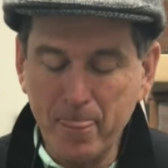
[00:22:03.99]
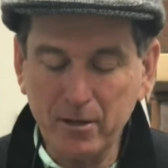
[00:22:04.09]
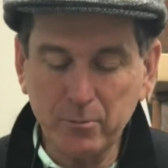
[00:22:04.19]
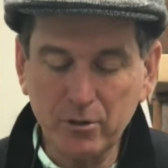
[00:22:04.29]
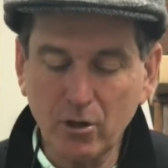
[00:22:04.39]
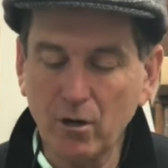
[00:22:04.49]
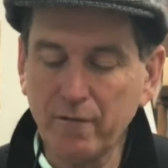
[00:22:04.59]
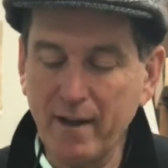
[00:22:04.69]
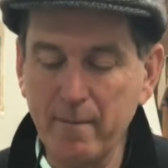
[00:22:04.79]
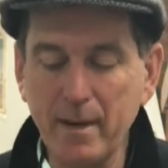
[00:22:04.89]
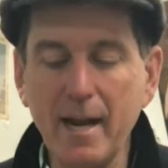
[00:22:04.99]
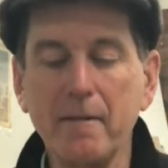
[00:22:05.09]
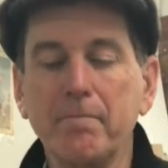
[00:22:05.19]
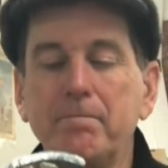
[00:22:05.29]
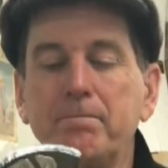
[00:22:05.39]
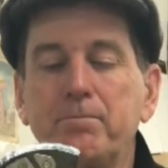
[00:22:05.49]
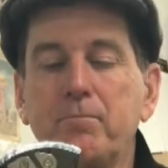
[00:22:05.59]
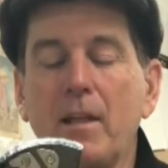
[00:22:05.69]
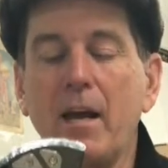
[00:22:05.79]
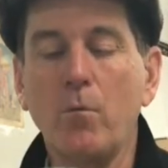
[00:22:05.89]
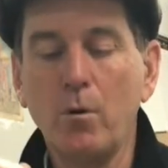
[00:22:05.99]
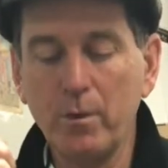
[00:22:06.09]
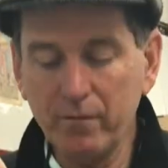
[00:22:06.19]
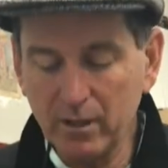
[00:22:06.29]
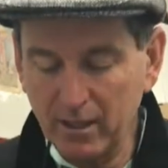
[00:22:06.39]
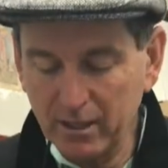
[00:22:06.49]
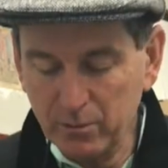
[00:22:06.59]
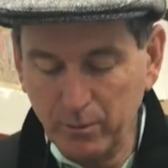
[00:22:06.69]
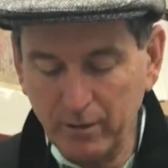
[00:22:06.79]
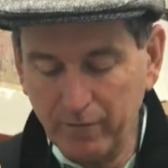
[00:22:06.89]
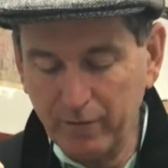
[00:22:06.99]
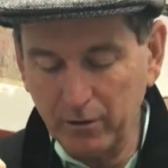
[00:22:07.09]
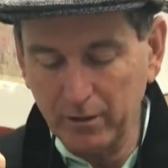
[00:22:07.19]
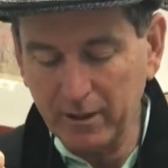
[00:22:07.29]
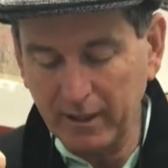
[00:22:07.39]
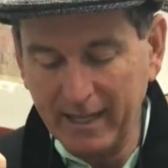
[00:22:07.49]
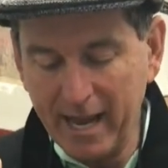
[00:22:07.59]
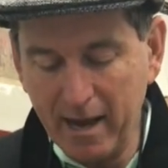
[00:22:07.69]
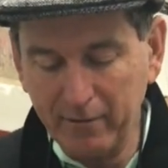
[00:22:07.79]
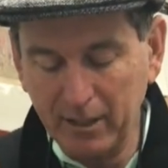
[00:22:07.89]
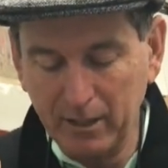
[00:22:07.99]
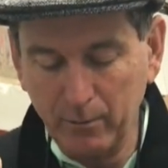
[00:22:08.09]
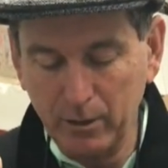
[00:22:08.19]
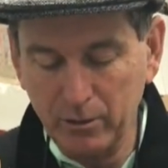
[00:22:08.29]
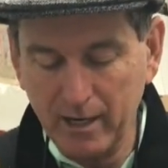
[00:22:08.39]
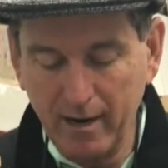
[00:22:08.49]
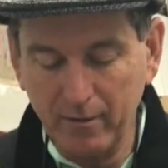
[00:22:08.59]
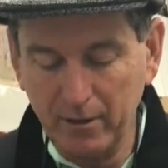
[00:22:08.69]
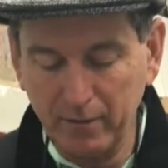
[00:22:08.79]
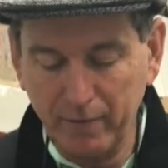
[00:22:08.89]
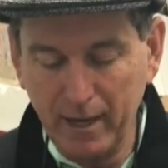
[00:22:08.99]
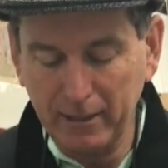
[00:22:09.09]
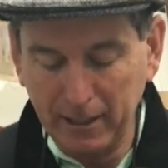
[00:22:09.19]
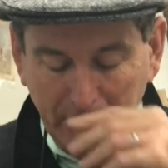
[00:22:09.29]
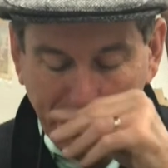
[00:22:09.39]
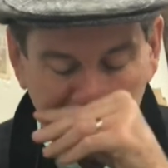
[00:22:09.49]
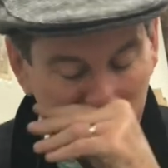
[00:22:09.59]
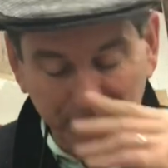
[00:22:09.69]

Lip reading: This one's called the Fat Man. And what we've done is we've filled in the cavity that we used to have on the Fat Lady.